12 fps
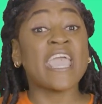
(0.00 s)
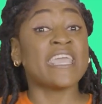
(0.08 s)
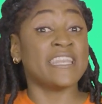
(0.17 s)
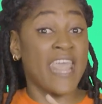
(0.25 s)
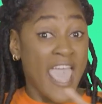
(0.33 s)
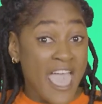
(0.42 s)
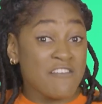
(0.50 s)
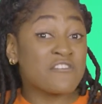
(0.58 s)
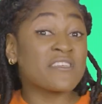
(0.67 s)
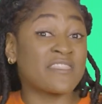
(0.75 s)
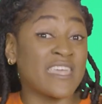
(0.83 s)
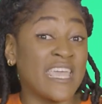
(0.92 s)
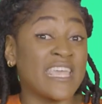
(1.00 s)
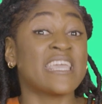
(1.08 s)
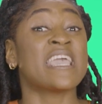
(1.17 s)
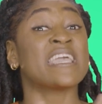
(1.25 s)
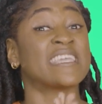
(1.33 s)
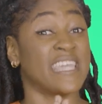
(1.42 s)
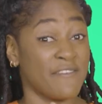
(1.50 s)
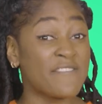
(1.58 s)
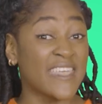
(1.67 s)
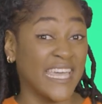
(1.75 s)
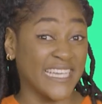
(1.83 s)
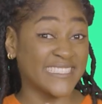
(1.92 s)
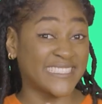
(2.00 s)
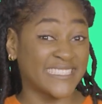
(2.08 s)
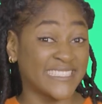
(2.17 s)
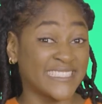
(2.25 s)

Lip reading: In everything give thanks.